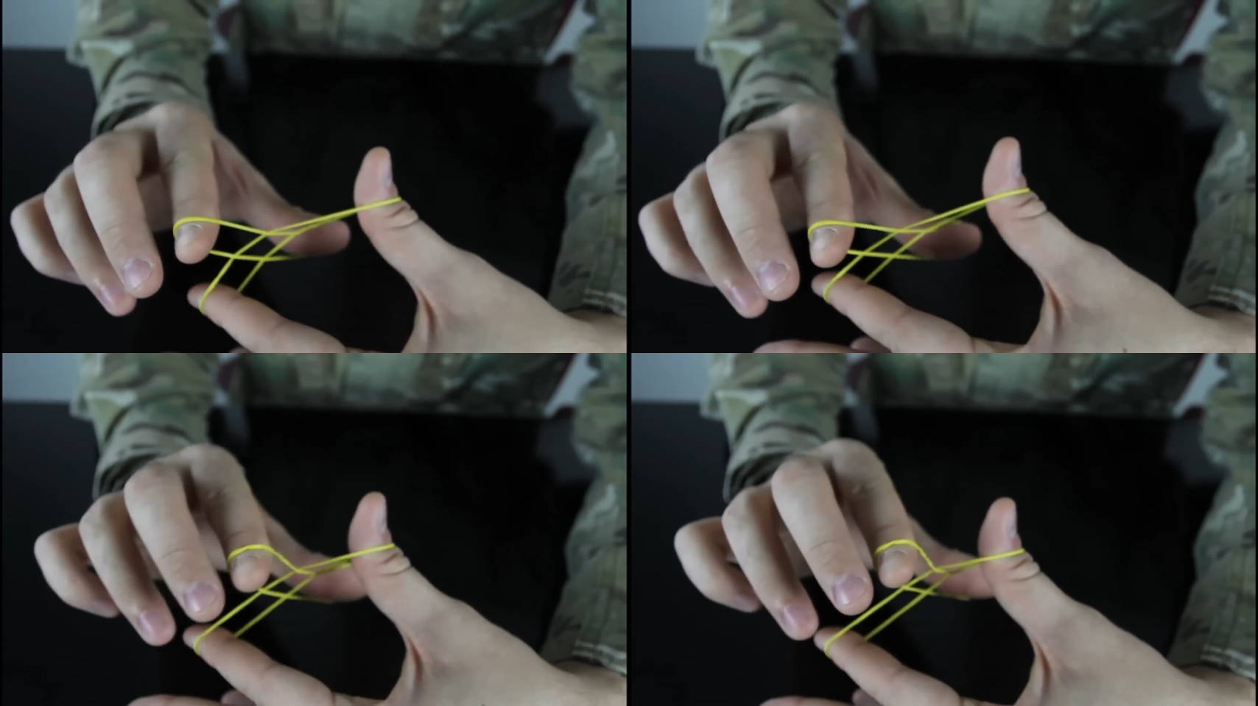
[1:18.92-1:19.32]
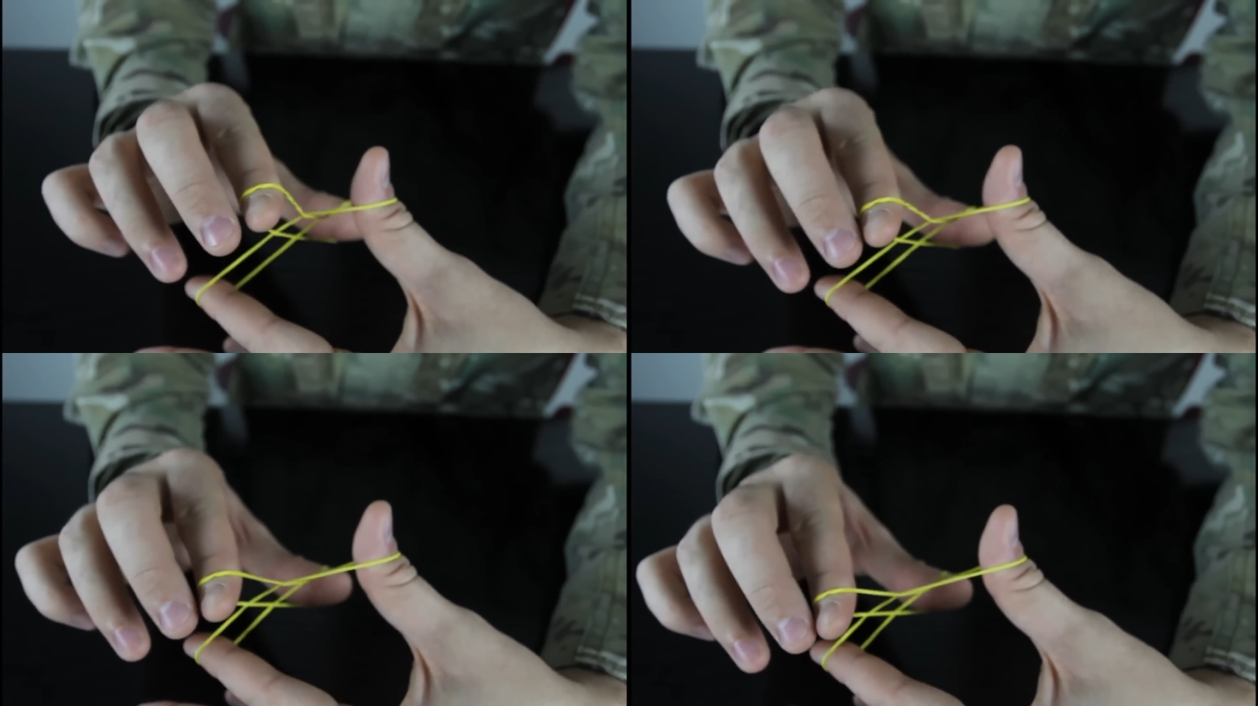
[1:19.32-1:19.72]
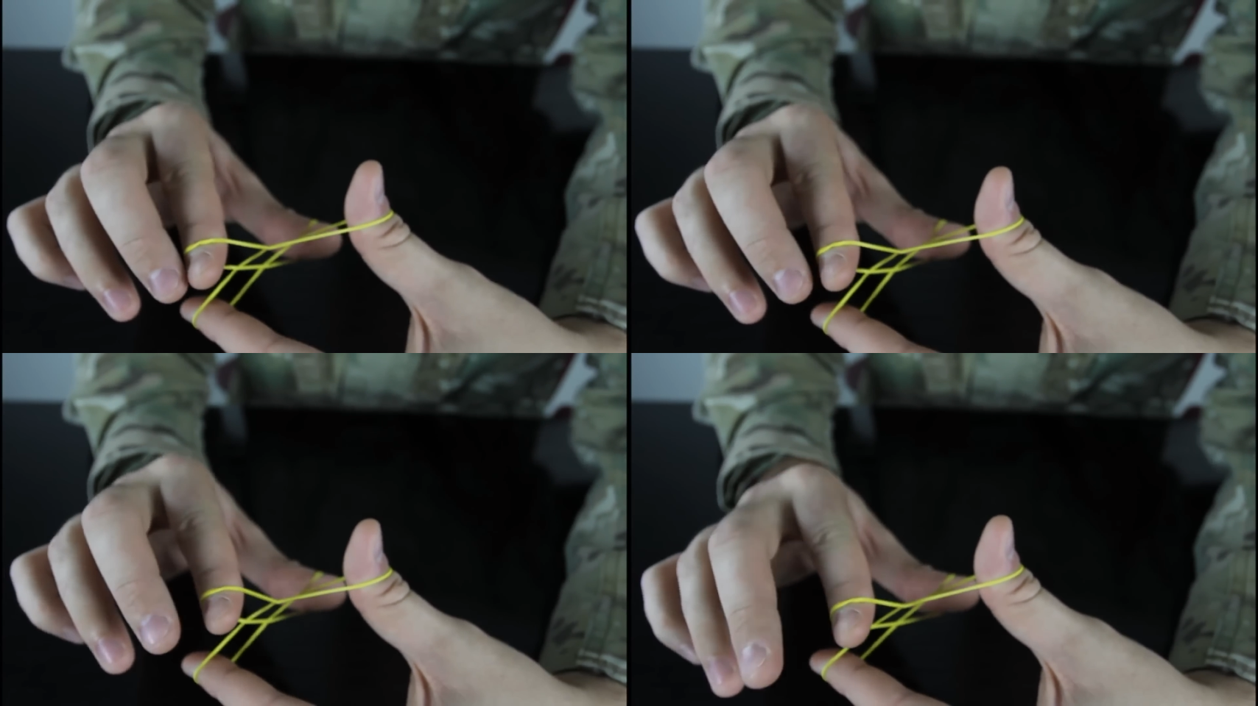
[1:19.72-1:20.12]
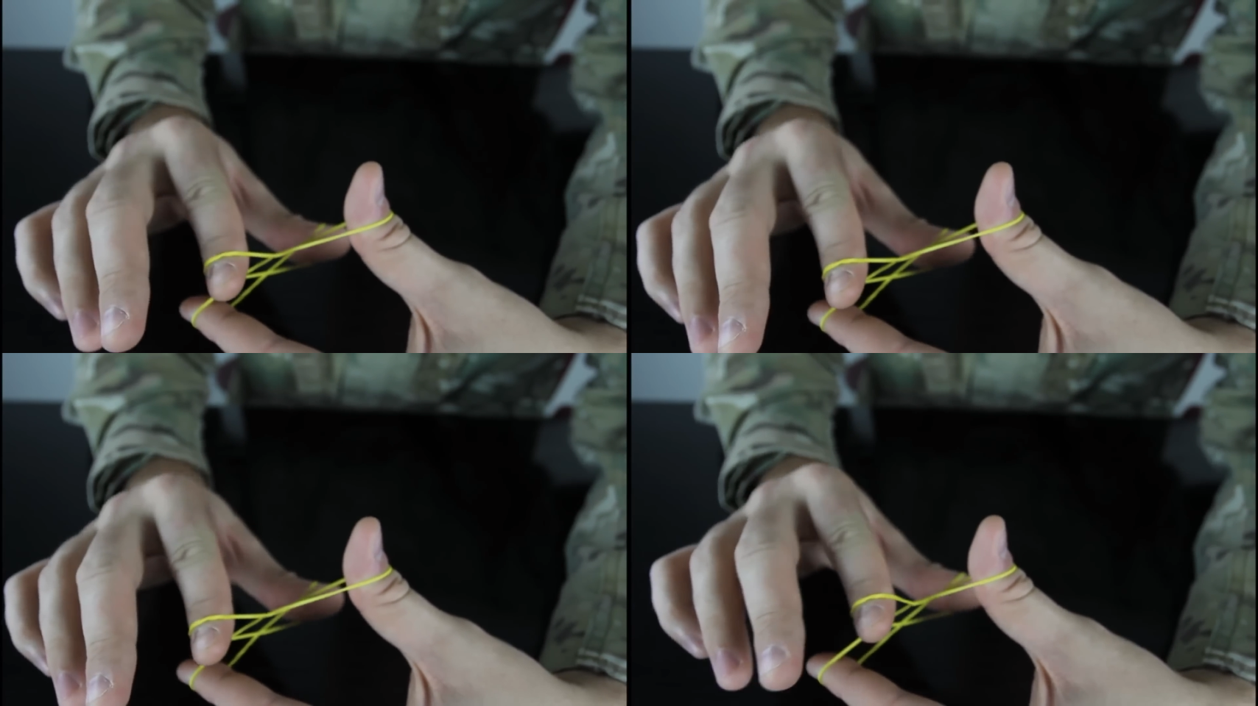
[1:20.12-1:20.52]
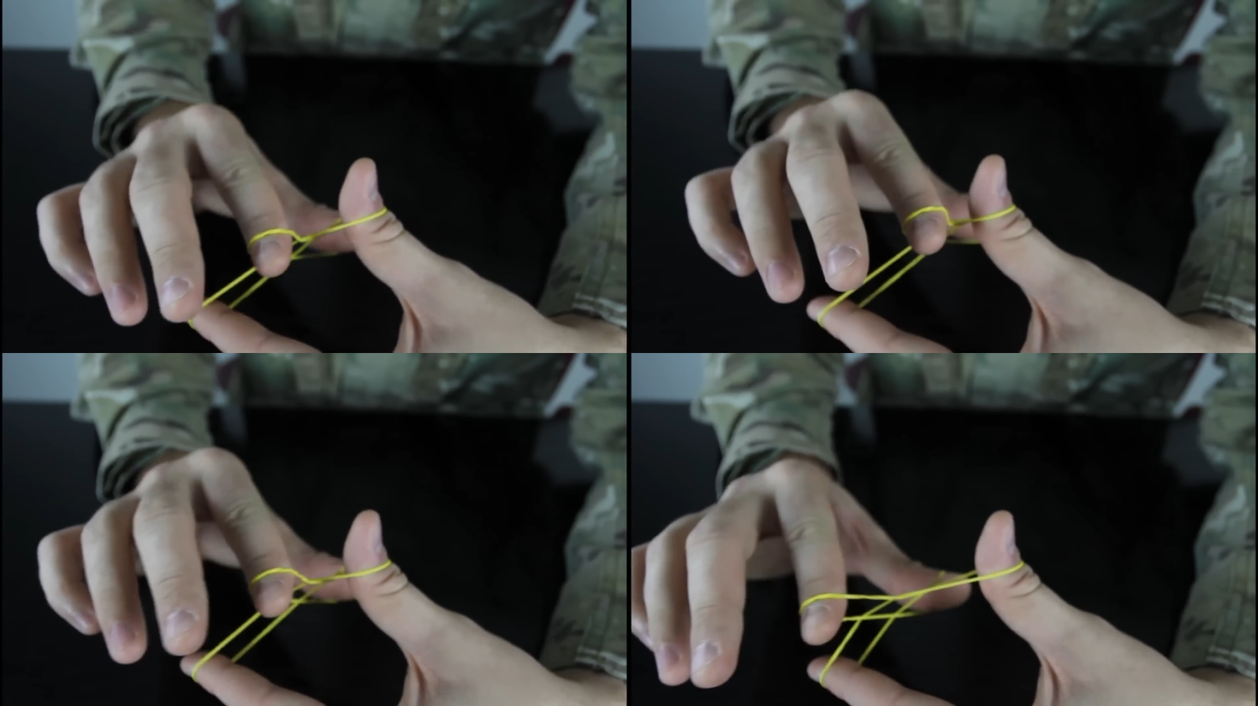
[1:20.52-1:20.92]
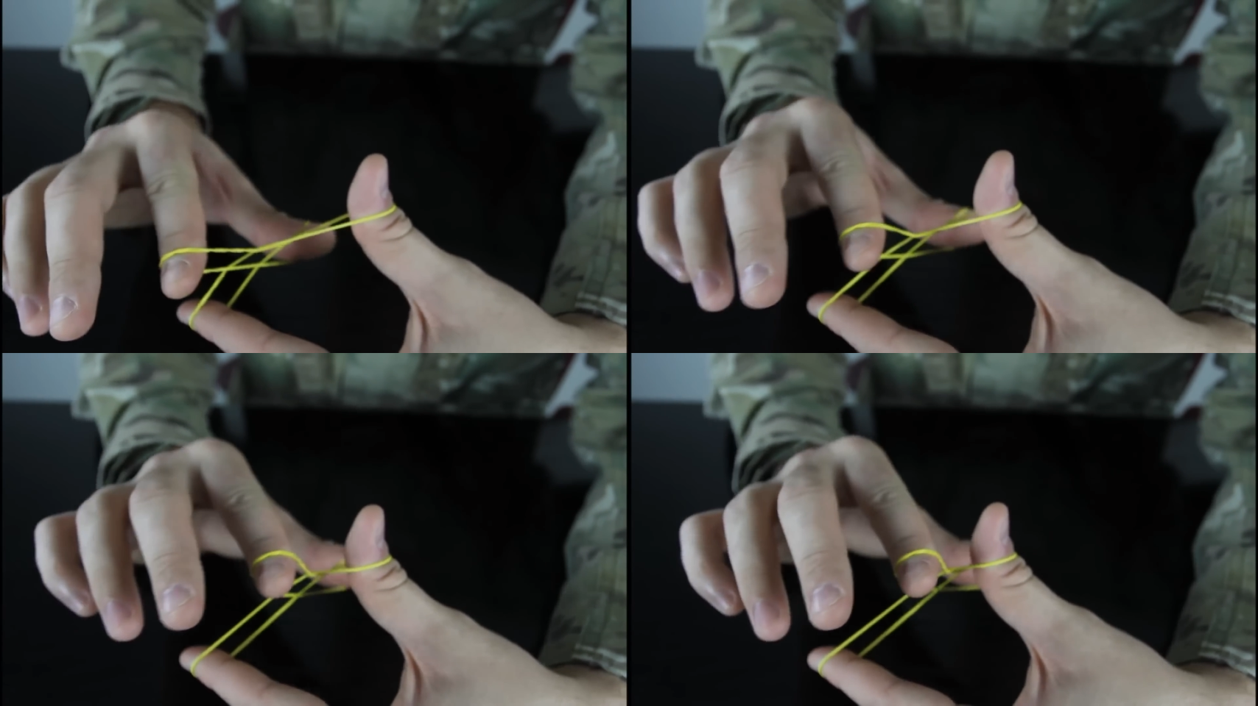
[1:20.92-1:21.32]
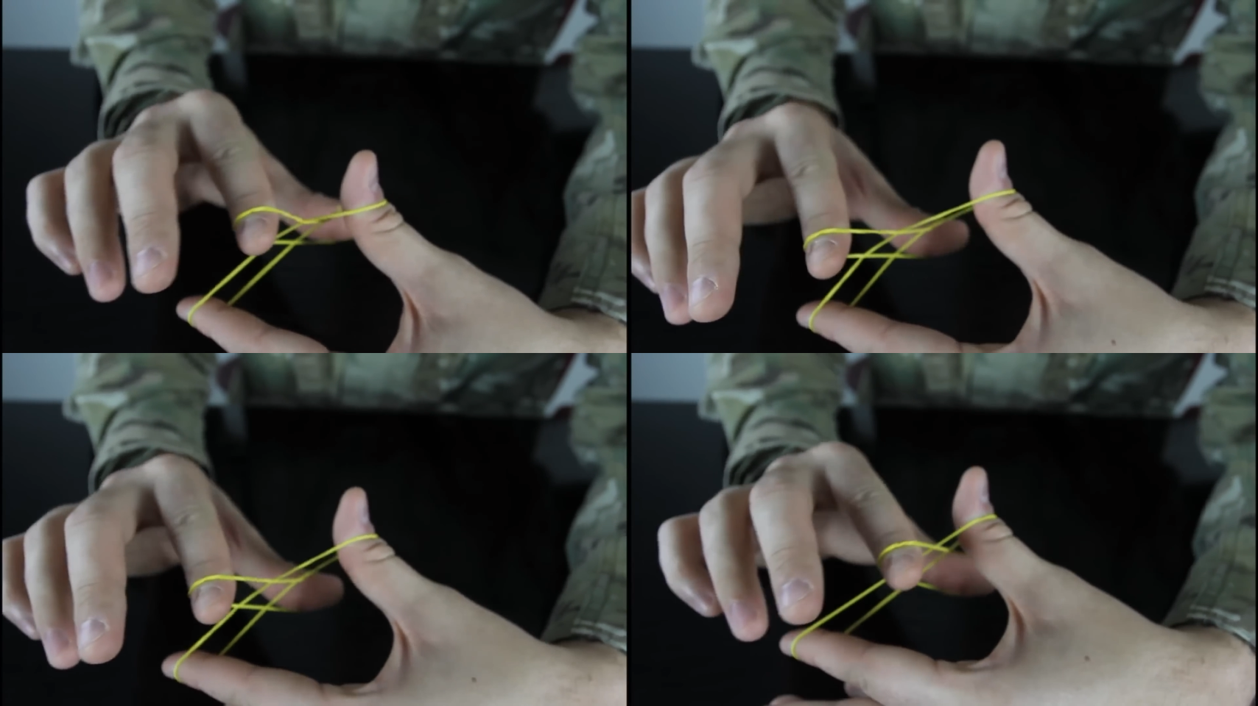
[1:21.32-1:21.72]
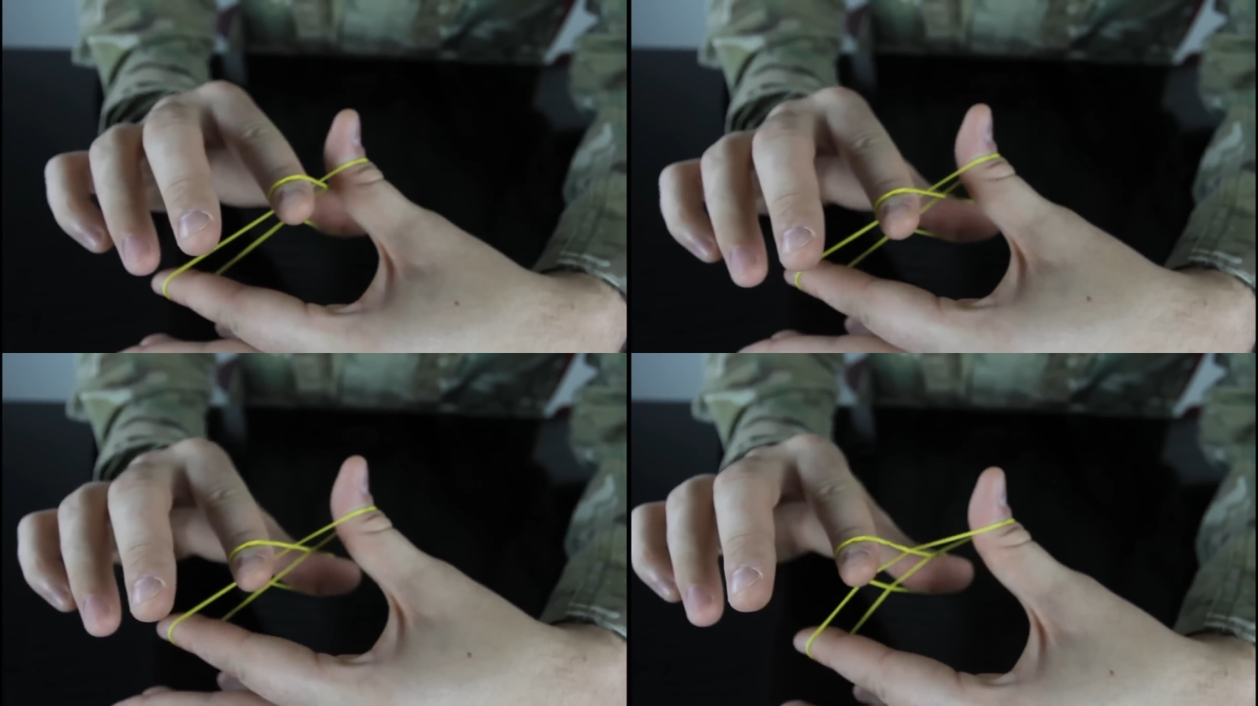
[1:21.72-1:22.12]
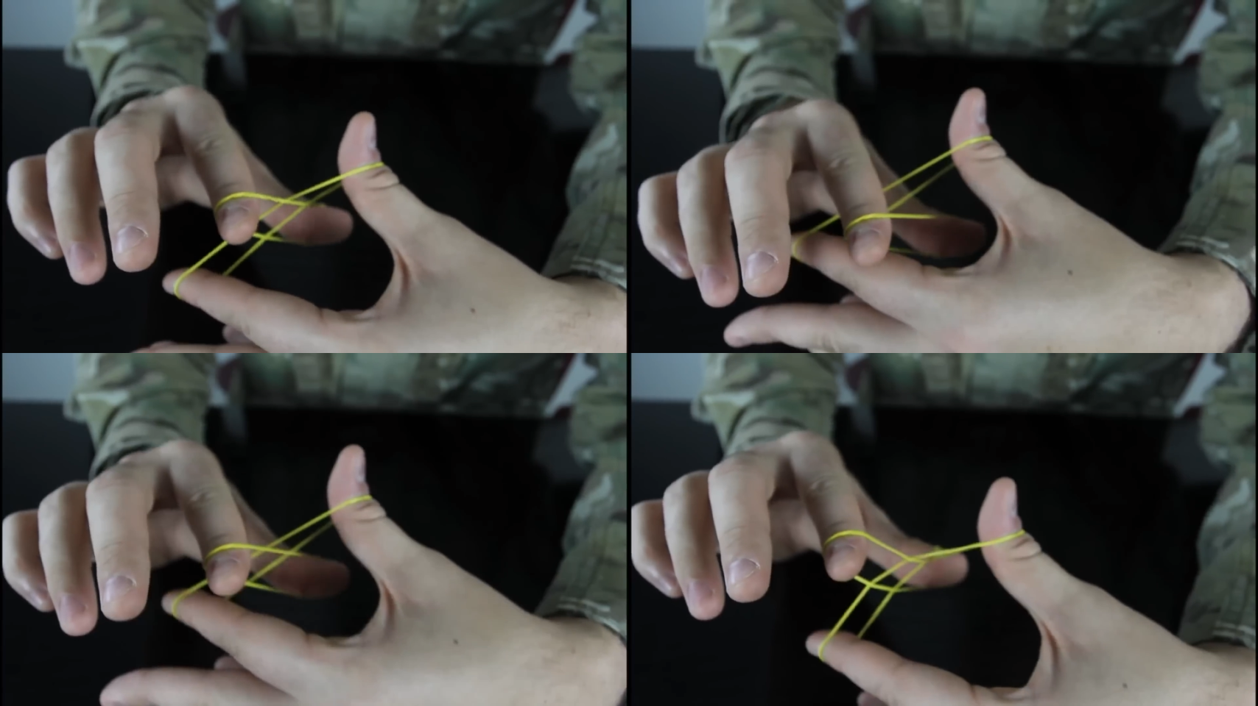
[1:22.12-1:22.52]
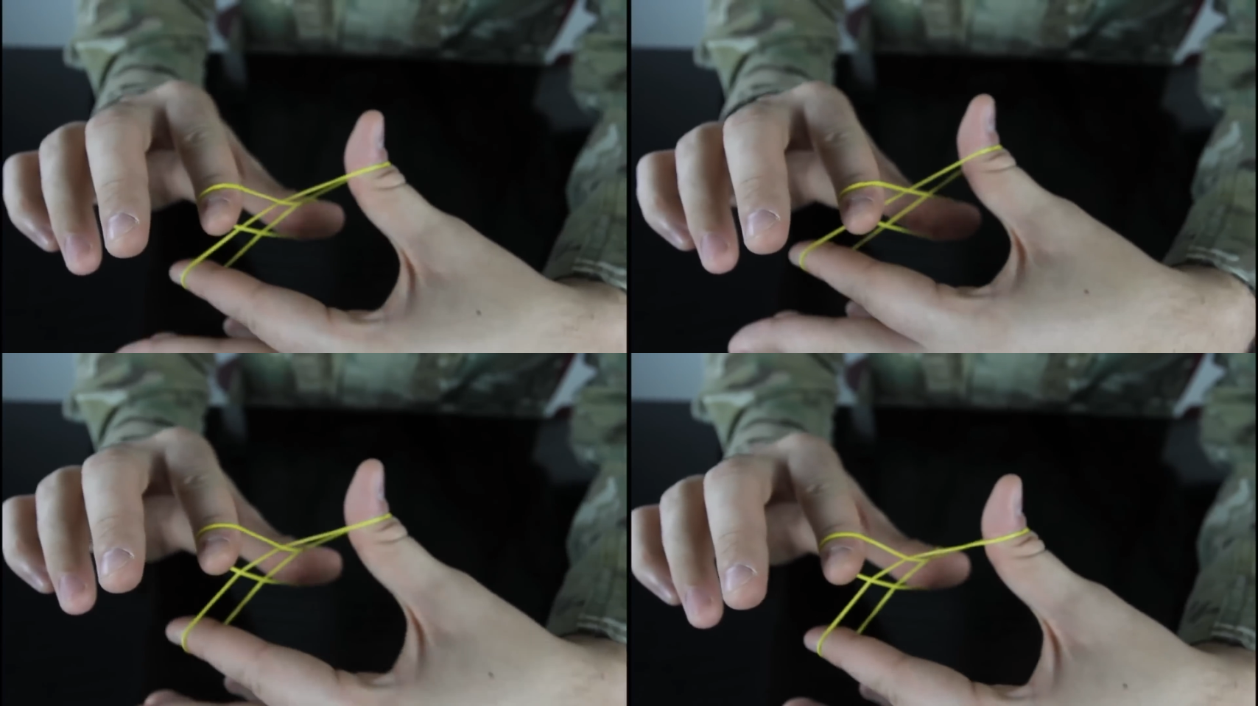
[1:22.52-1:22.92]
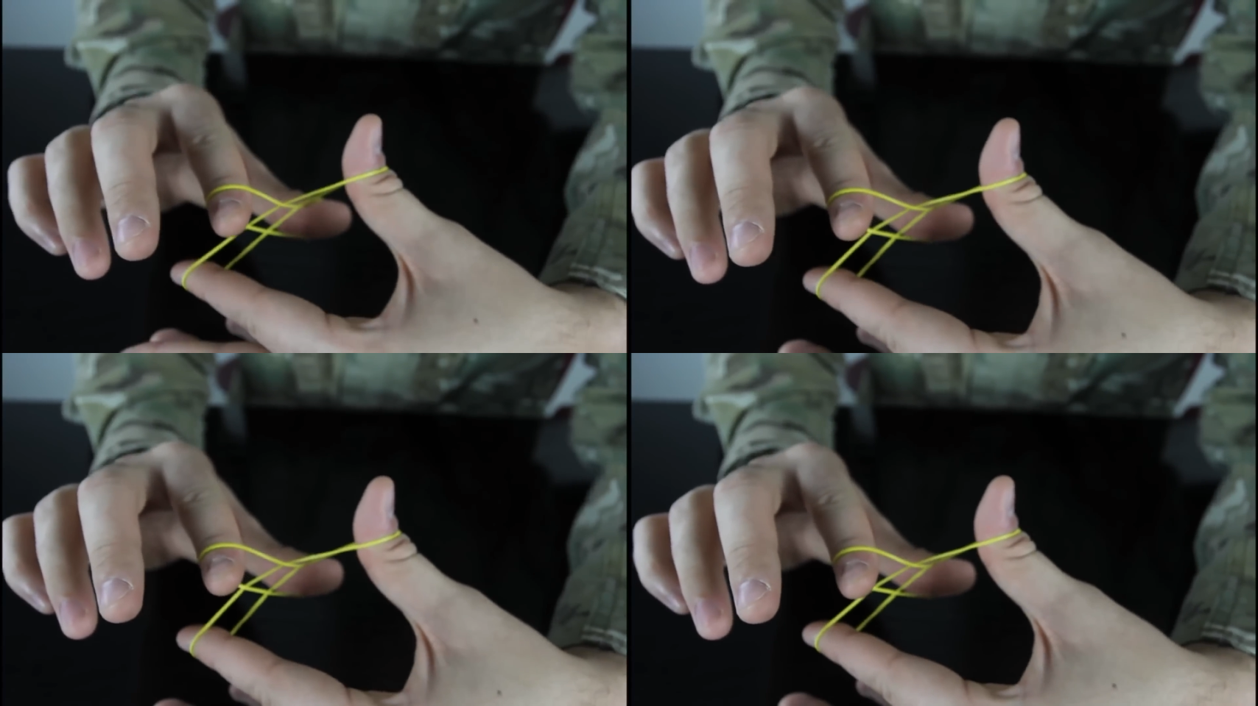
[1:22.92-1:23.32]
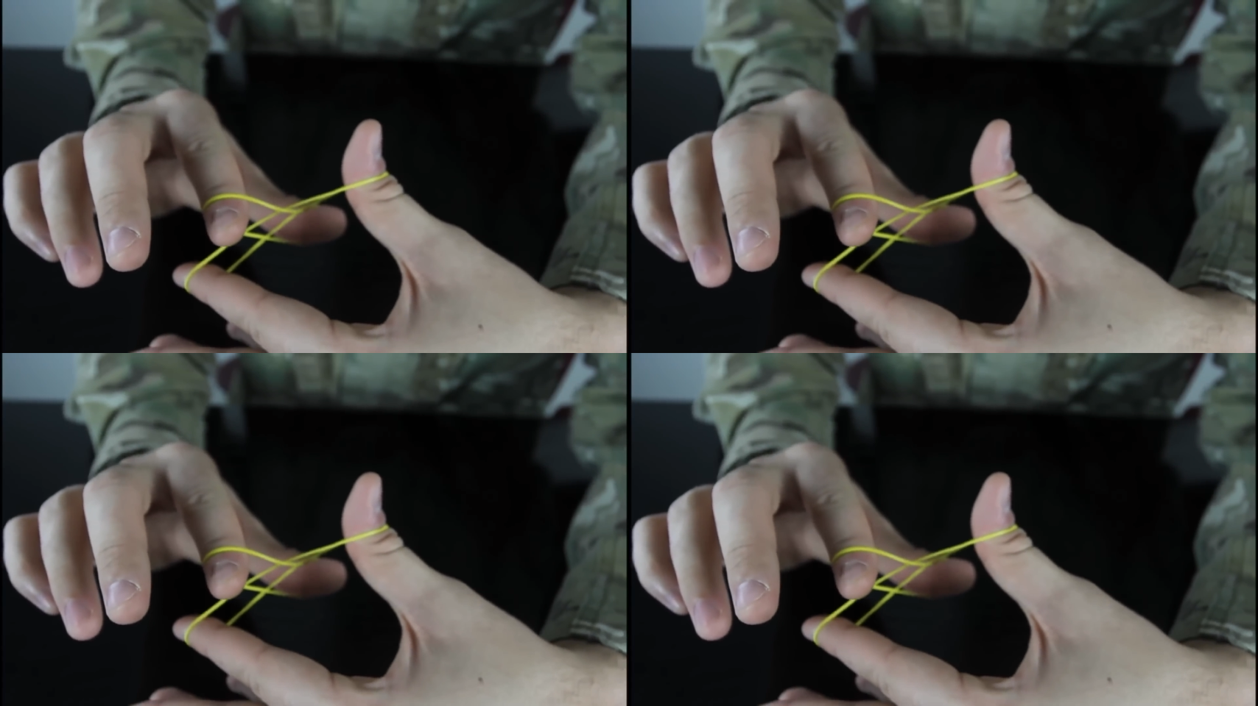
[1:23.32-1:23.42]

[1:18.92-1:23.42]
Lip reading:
[unreadable: no face in view]